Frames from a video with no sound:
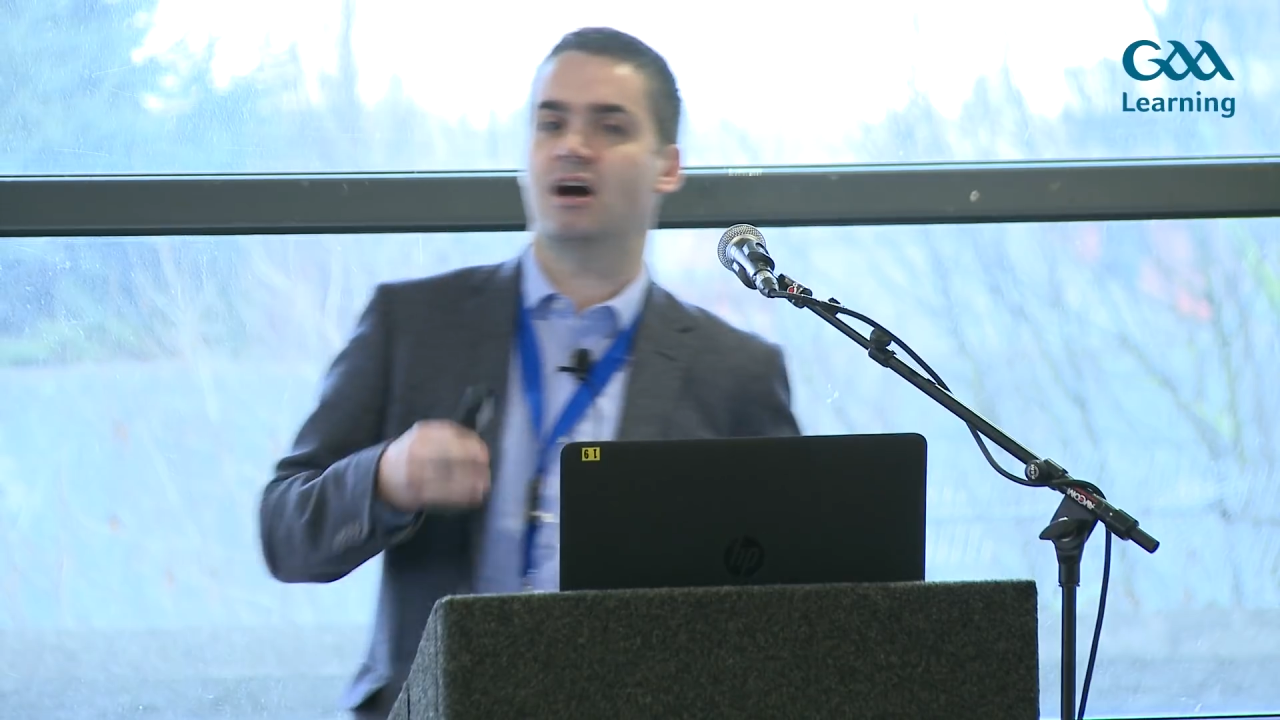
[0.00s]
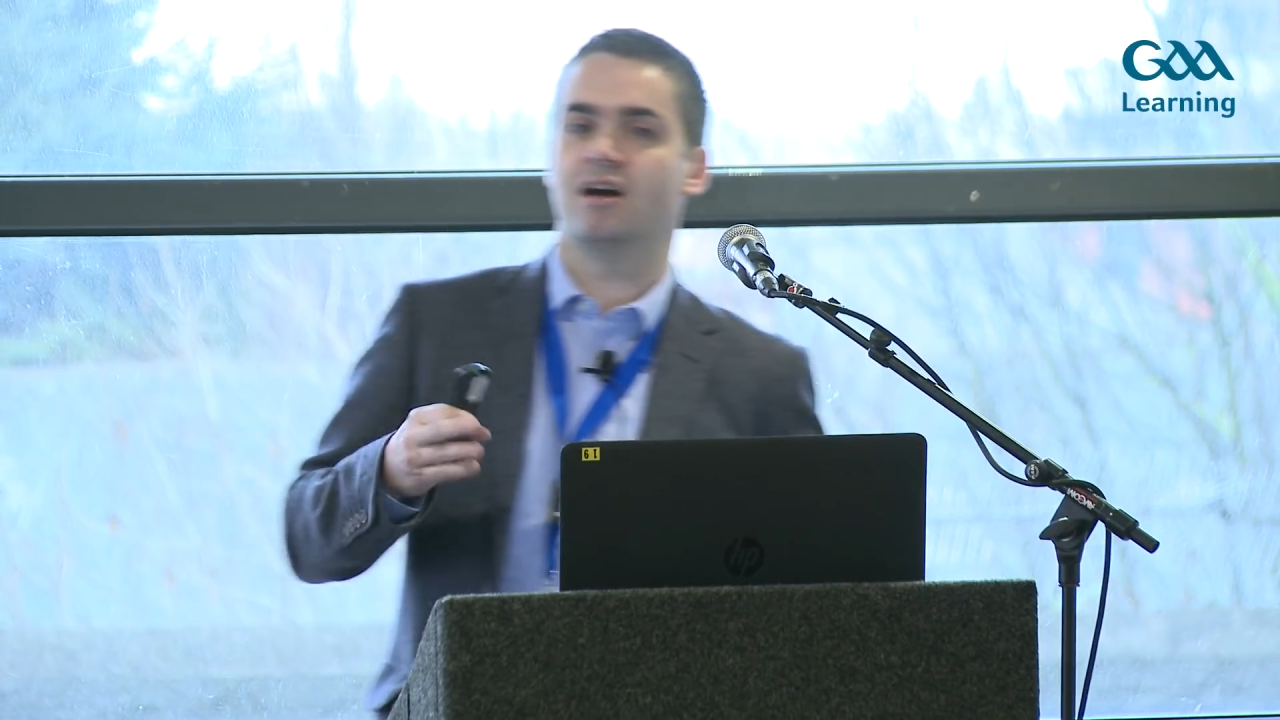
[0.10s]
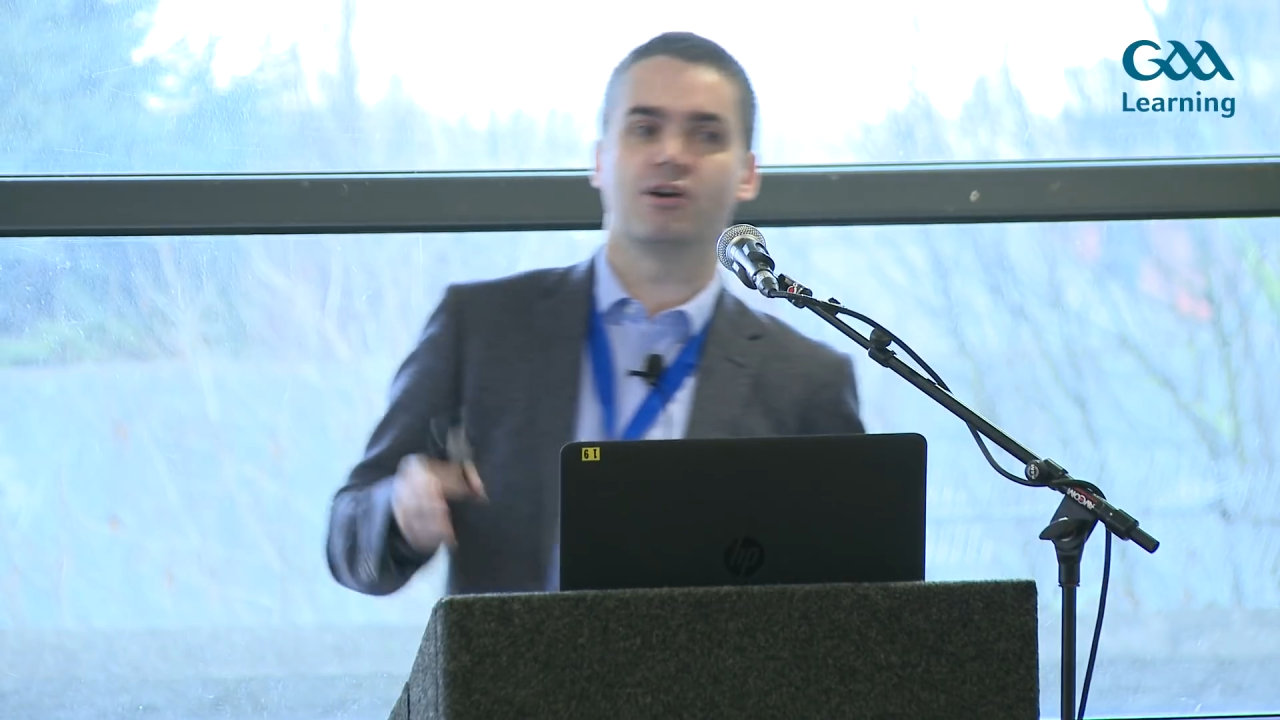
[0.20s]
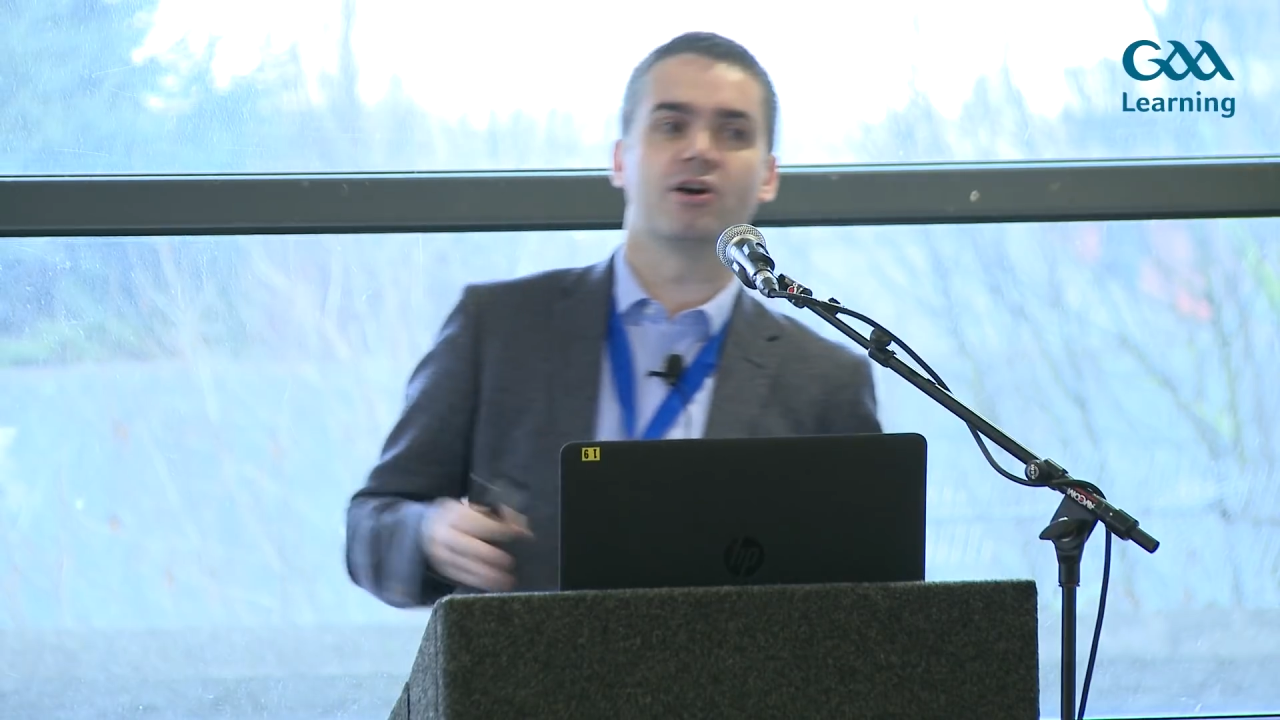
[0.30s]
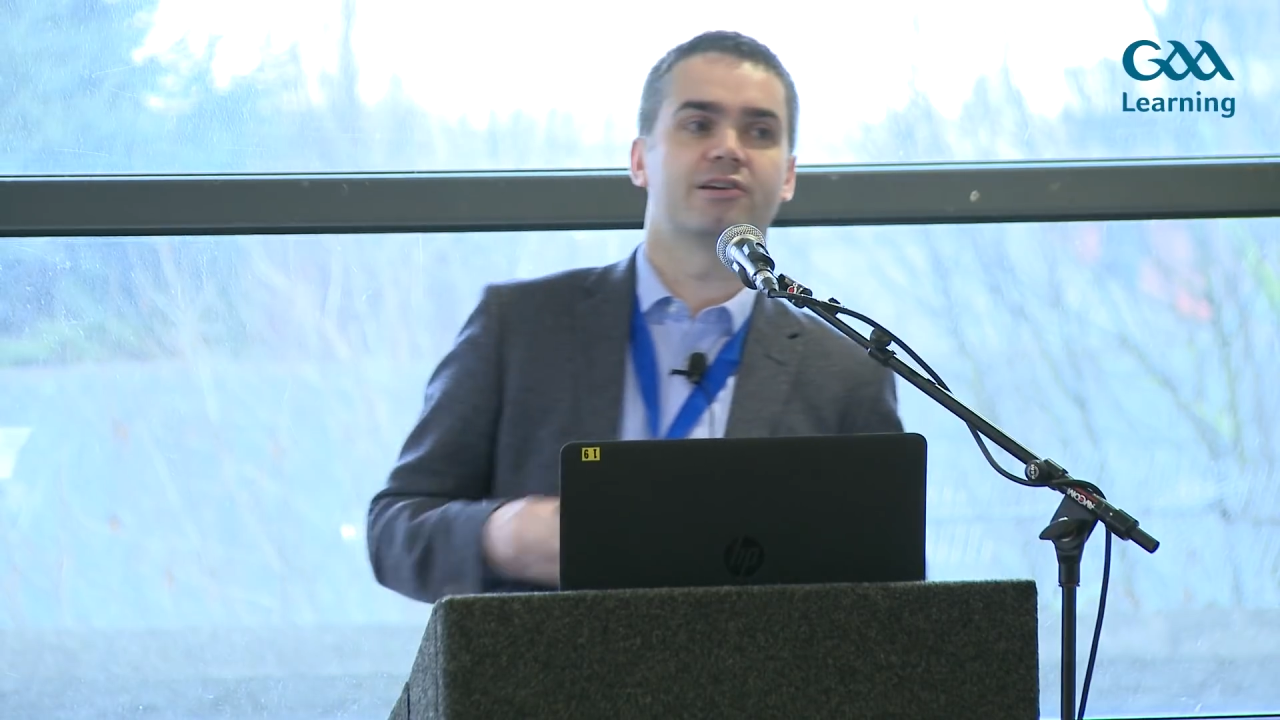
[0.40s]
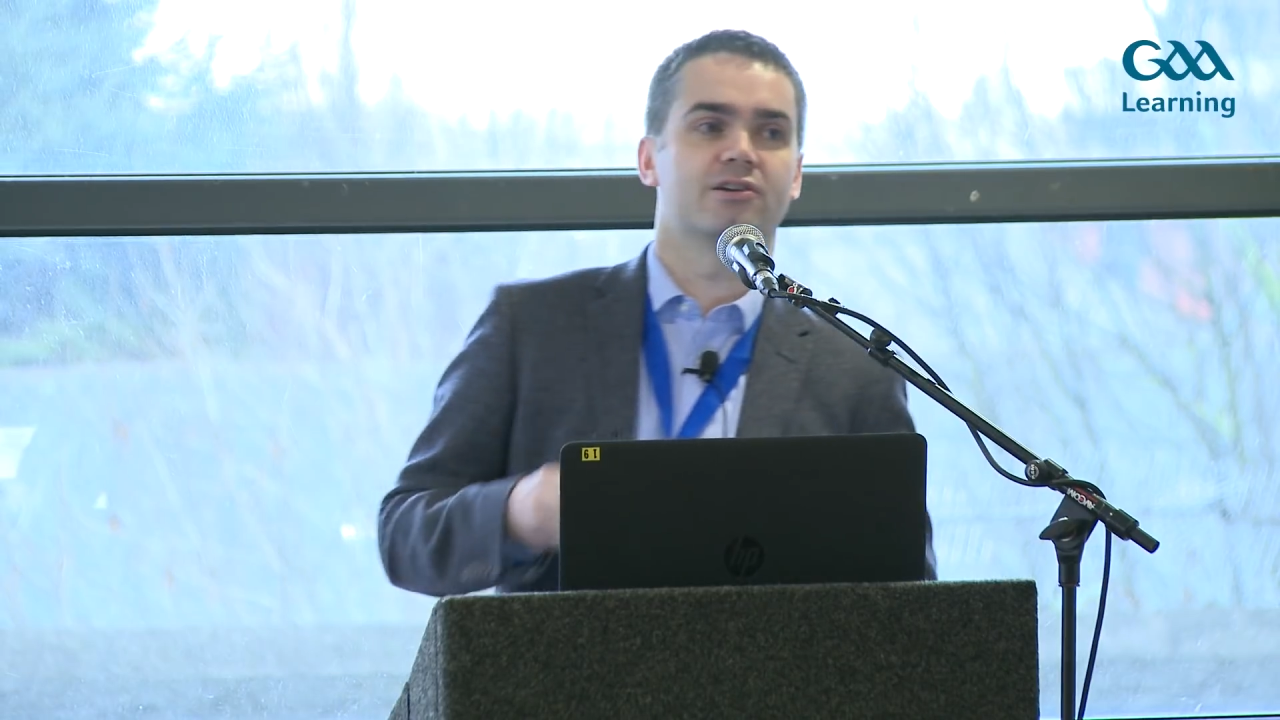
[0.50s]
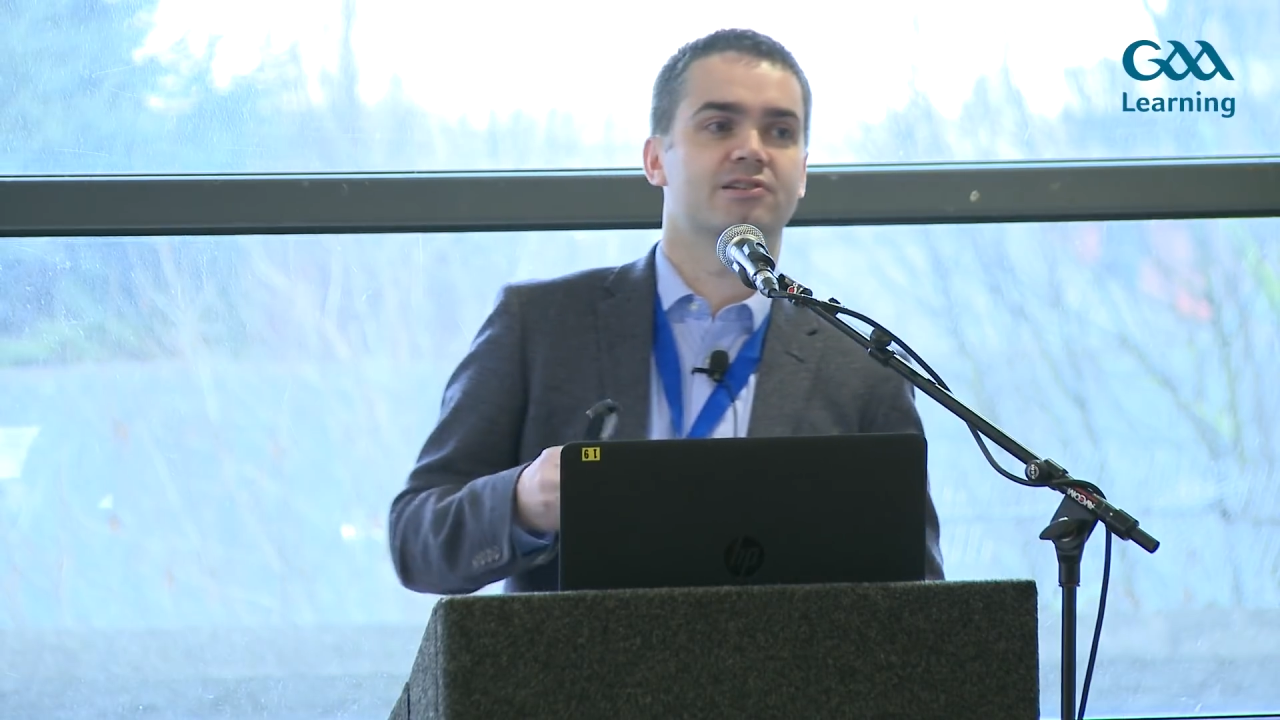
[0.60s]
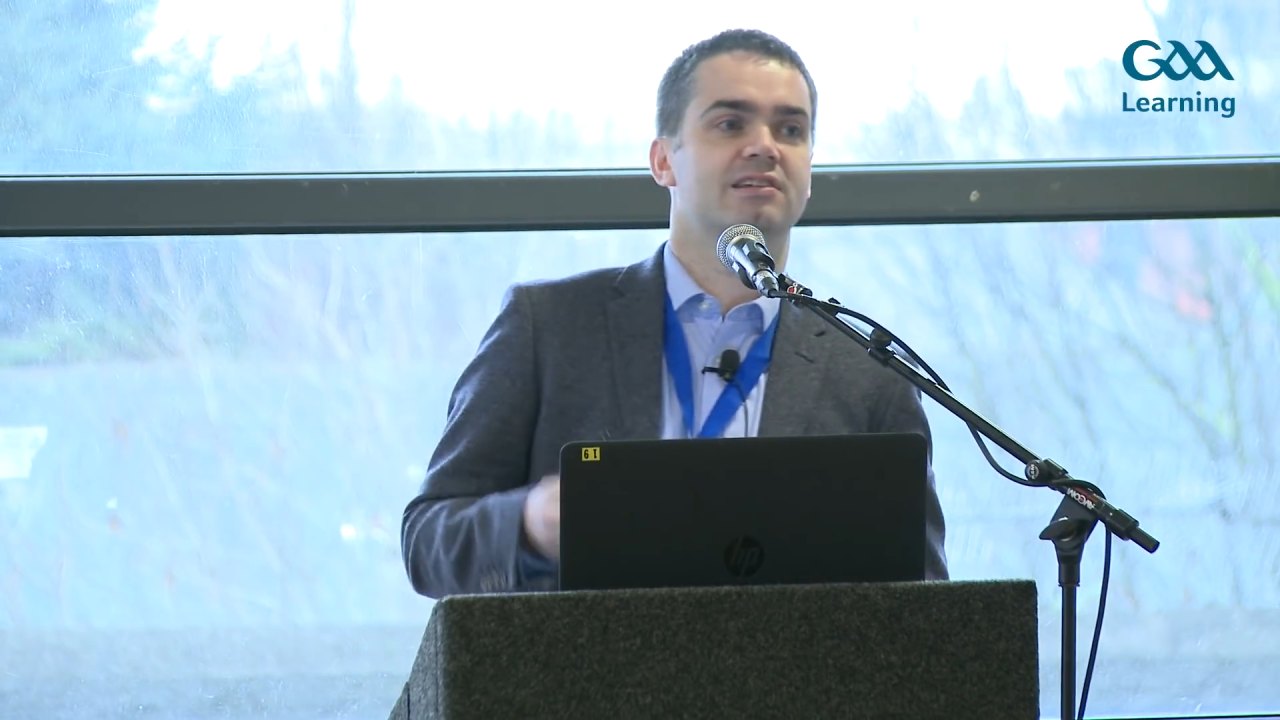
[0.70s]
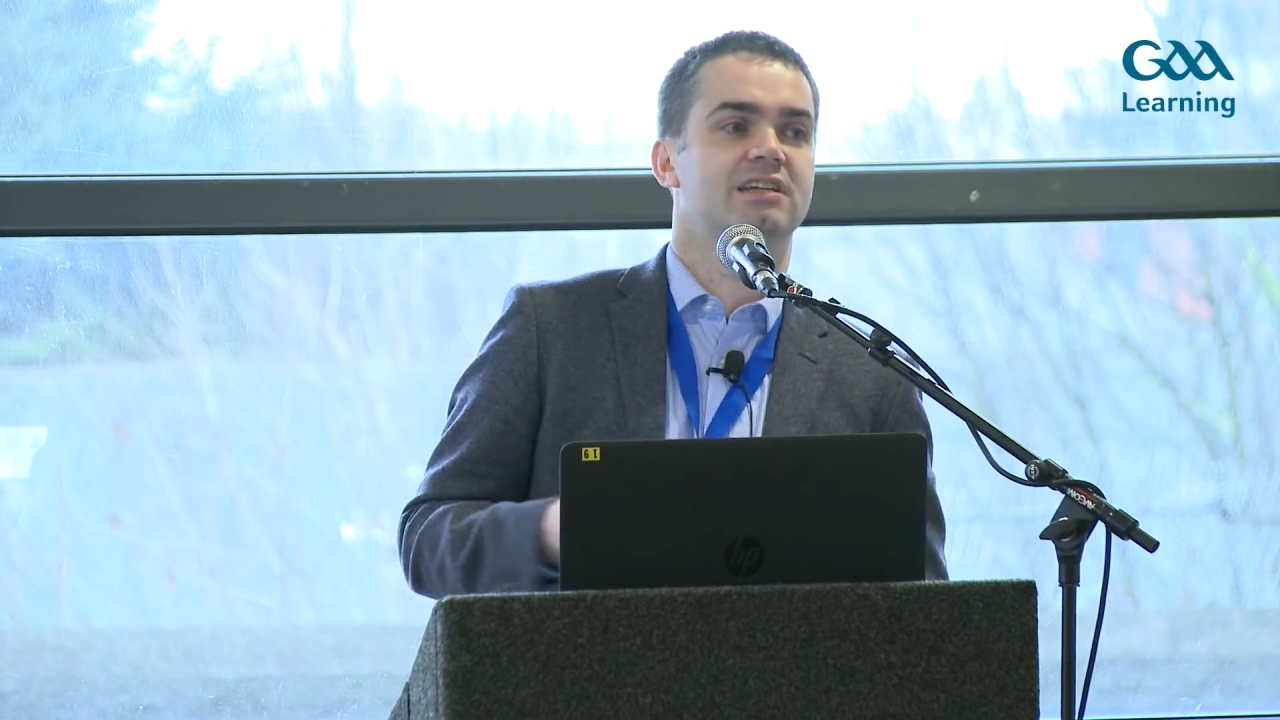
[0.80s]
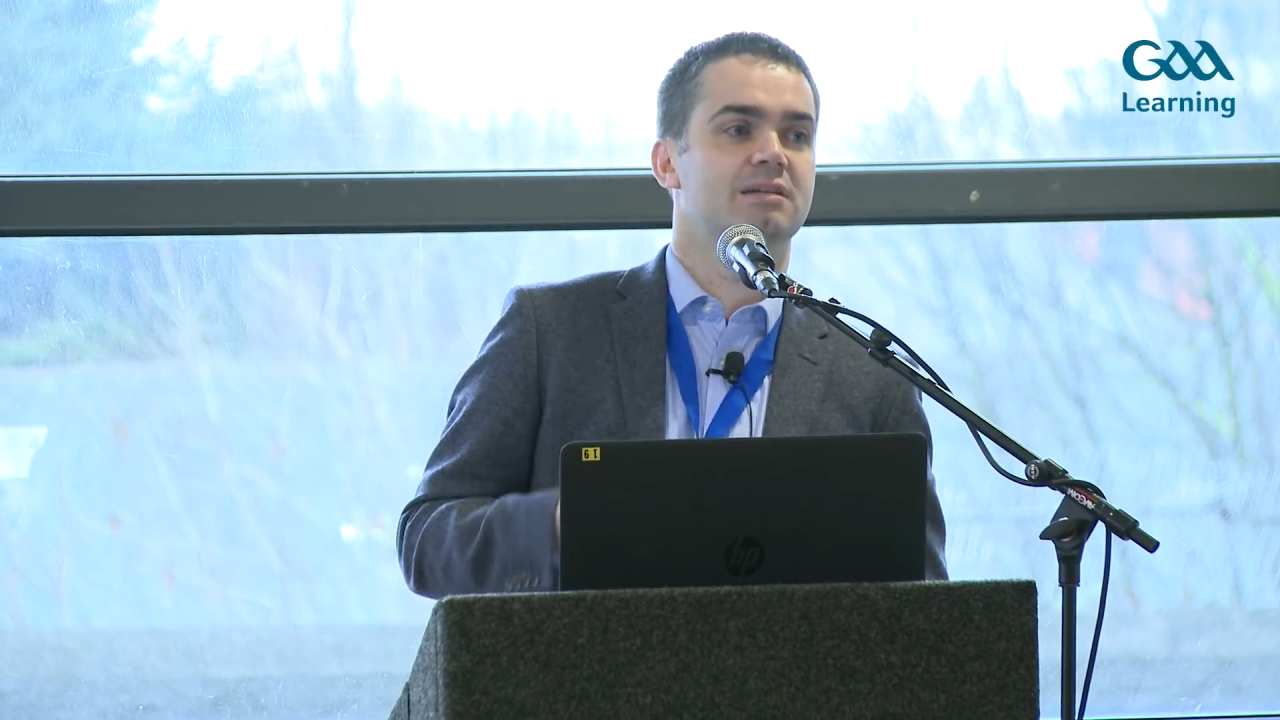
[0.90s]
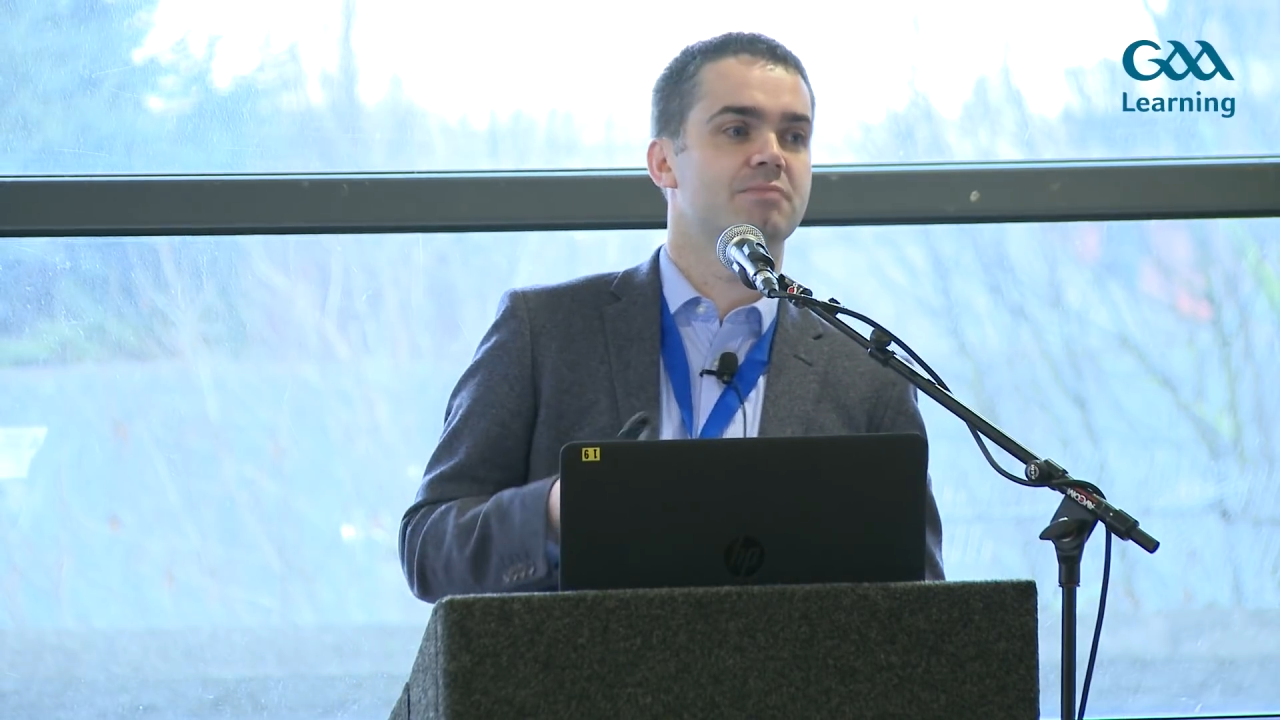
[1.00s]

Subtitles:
of other team